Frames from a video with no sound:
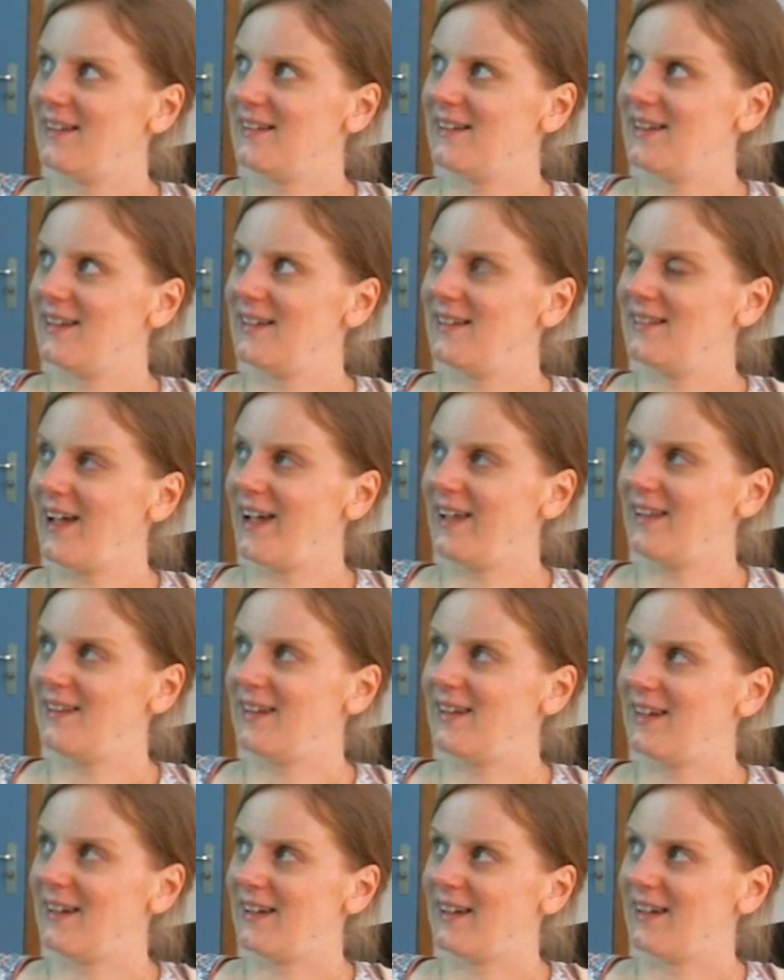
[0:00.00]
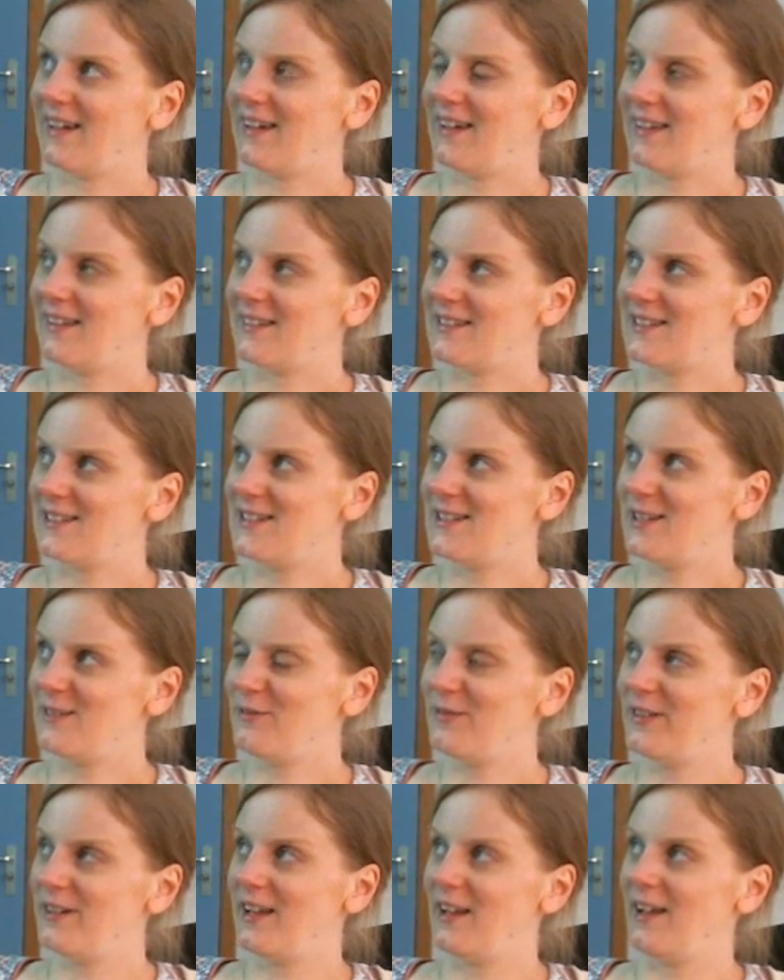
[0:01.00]
The
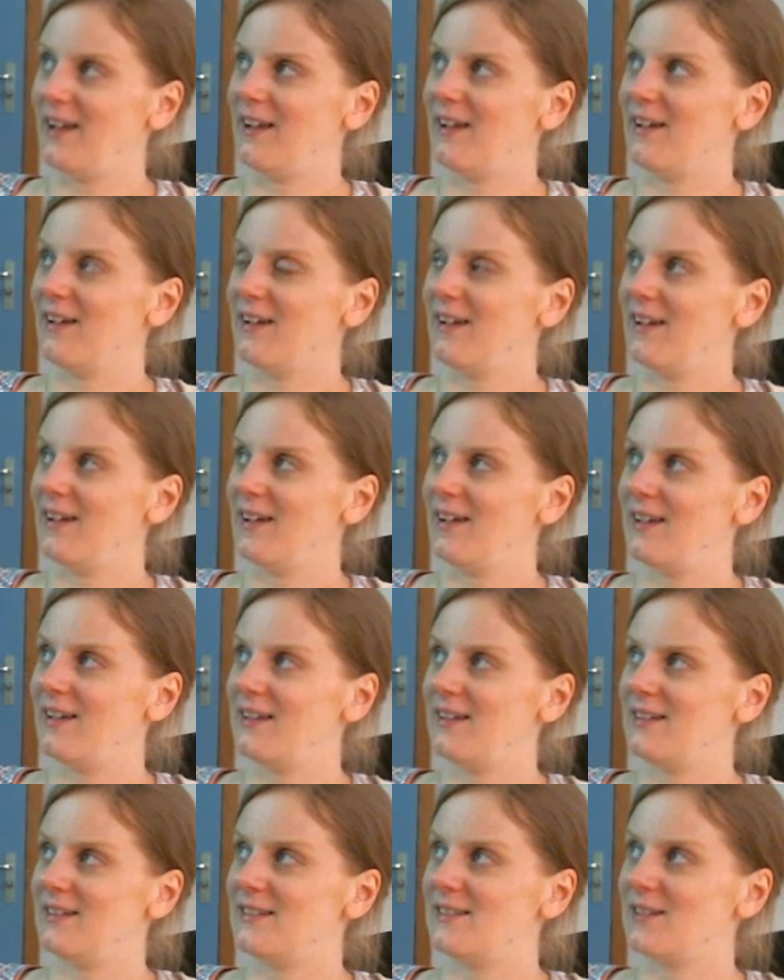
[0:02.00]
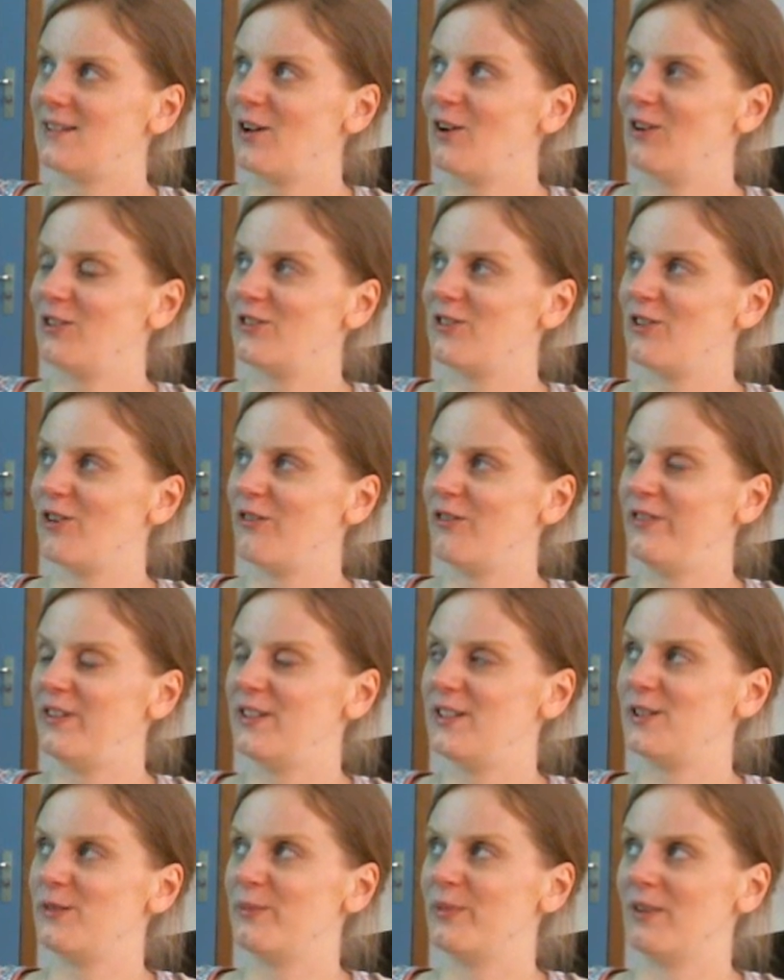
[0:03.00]
stiffening is also
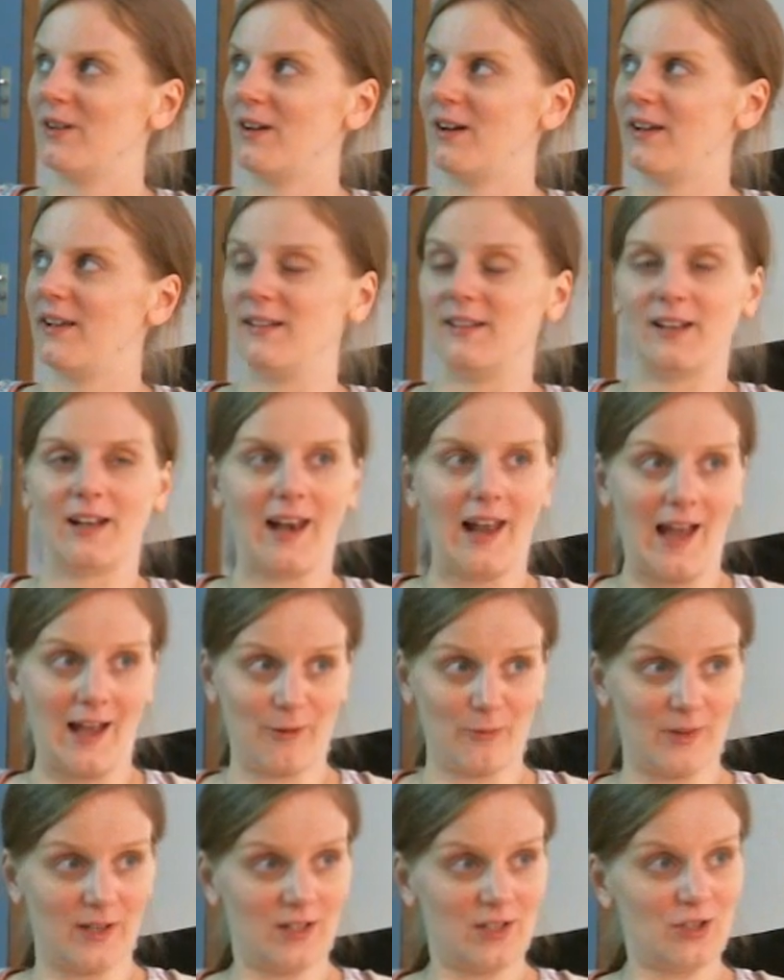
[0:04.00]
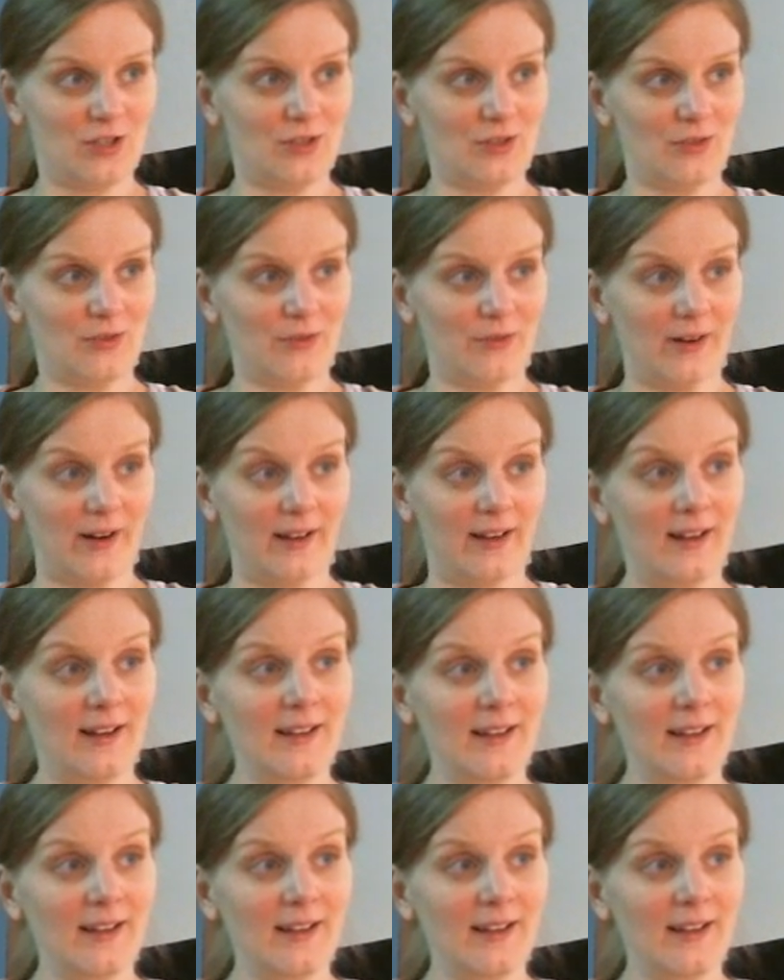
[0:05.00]
visible in the language, right?